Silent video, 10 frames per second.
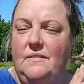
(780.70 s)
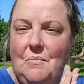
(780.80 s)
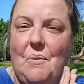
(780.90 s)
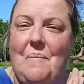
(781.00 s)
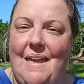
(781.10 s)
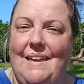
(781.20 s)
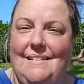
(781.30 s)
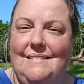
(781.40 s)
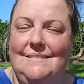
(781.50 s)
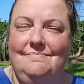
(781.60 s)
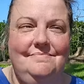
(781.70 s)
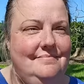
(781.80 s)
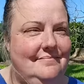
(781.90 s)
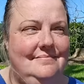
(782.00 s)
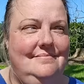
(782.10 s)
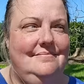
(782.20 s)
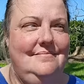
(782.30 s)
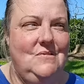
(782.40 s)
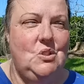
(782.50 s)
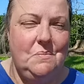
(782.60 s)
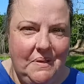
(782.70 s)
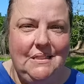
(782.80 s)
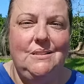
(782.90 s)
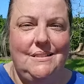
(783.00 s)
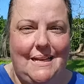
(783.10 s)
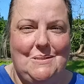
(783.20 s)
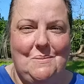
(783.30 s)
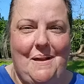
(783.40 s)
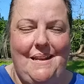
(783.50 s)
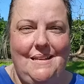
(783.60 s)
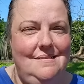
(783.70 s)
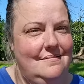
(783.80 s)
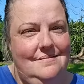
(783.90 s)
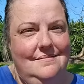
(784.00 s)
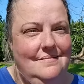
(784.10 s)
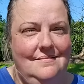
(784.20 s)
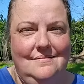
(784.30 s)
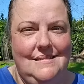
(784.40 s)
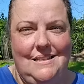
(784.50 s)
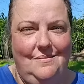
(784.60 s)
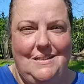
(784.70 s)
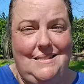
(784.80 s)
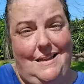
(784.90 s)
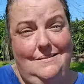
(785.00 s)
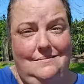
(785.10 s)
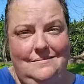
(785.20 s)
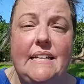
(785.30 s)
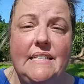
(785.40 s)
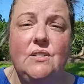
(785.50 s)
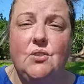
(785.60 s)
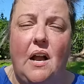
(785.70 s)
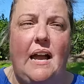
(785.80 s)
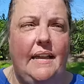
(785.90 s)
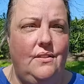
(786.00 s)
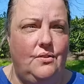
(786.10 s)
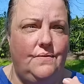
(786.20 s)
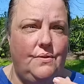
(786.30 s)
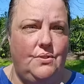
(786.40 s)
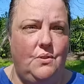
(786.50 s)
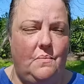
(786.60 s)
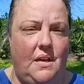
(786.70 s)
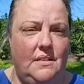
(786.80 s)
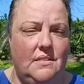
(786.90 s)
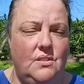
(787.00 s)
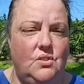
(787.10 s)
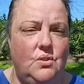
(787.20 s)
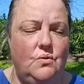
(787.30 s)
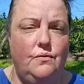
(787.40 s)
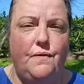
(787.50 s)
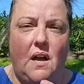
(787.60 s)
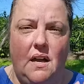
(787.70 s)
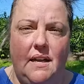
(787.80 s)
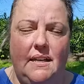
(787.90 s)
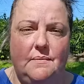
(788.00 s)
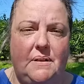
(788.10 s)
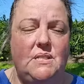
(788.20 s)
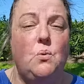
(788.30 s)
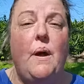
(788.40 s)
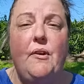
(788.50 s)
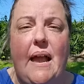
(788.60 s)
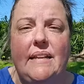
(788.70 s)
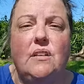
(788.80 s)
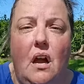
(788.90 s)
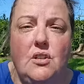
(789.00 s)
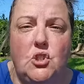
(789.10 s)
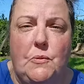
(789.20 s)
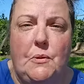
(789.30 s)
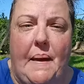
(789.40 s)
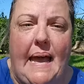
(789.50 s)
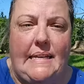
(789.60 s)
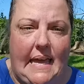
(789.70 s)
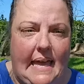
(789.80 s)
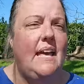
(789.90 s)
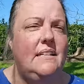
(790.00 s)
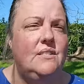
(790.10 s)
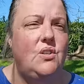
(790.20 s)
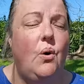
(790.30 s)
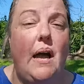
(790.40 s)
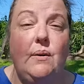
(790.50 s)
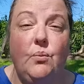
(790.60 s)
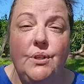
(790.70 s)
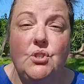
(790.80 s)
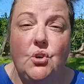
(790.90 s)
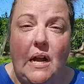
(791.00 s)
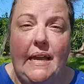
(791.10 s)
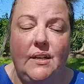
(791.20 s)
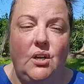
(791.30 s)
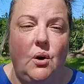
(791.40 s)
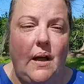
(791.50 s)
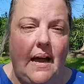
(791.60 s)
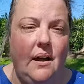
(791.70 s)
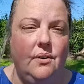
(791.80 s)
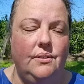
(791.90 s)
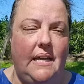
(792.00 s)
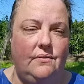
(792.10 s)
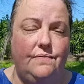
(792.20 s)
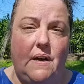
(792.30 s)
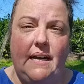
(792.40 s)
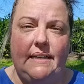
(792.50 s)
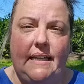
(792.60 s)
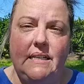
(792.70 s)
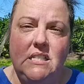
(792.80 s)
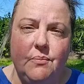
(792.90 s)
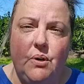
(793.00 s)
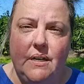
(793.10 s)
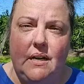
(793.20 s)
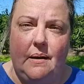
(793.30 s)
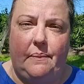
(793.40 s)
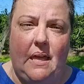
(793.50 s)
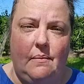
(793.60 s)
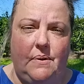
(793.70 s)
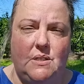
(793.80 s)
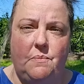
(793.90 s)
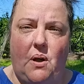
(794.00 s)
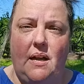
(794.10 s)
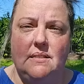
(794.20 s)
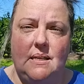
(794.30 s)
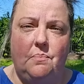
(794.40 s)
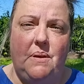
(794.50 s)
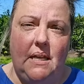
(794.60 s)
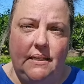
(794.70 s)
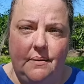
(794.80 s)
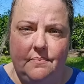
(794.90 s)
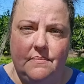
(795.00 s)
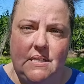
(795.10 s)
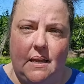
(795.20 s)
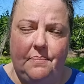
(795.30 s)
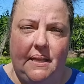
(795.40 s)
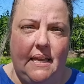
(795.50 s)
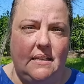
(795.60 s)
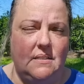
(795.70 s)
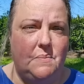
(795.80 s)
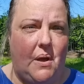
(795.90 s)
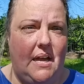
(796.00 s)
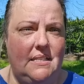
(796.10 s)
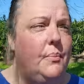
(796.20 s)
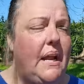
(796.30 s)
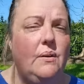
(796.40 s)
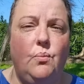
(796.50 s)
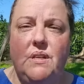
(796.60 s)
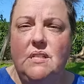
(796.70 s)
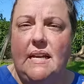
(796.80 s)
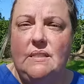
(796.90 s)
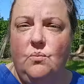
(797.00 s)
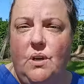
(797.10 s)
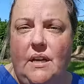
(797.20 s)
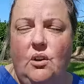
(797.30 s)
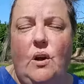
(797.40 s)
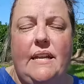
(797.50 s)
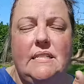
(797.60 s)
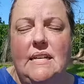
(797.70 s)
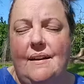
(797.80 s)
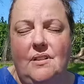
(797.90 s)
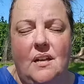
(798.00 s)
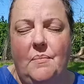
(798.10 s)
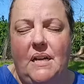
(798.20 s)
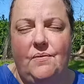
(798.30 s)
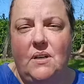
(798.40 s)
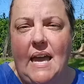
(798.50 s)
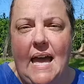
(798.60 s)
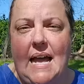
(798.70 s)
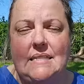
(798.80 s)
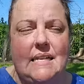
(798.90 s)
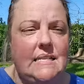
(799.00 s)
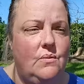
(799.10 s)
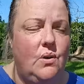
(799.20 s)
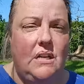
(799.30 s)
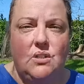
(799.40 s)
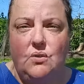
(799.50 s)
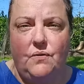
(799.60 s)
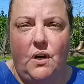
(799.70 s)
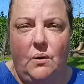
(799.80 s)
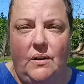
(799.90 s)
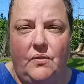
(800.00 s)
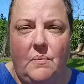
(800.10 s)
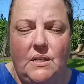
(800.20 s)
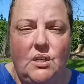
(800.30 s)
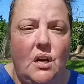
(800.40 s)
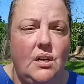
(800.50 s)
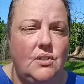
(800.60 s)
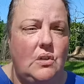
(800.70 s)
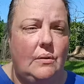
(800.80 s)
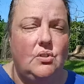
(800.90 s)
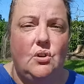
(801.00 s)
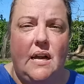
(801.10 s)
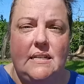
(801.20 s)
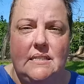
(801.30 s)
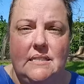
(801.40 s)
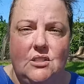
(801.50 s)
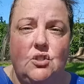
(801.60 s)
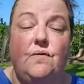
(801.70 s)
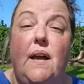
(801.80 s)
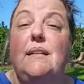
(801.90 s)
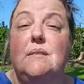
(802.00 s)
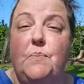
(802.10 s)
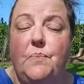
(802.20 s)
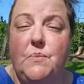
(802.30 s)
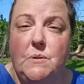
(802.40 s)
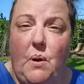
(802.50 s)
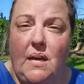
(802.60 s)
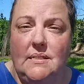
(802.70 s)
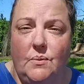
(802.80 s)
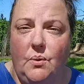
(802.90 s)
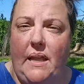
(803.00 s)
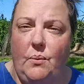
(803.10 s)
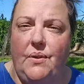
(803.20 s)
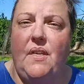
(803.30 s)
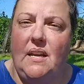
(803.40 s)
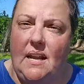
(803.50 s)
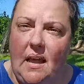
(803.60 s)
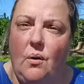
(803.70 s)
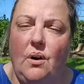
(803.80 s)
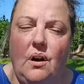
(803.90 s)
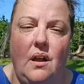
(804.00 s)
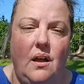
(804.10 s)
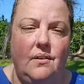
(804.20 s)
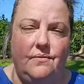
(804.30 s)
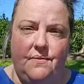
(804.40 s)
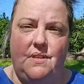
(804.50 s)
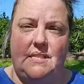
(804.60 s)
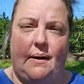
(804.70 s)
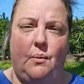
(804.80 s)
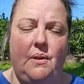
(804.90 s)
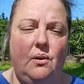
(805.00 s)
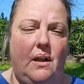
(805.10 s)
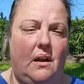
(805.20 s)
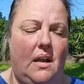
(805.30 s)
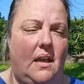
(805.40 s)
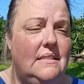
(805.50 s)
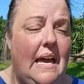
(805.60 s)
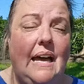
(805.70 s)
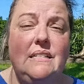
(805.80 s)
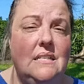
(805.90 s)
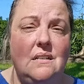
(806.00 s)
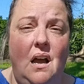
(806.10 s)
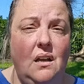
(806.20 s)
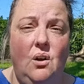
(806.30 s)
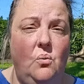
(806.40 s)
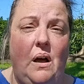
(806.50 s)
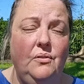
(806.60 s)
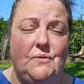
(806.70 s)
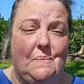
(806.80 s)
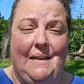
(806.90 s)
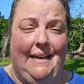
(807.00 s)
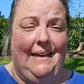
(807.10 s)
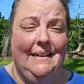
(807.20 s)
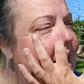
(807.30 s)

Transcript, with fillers: But man, you could be a little nicer about it. That's all I'm gonna say. I did try in those first two months to find, because the weather hadn't gotten super bad yet. And so I would try and go out and find like temporary camp camping spots, like BLM type land spots. But I wouldn't, I didn't wanna, you know, I didn't have a lot of money for gas and I didn't wanna get too far away from my daughter. So I would try and just find spots that were like within an hour of the Sacramento area. That did not go well for me.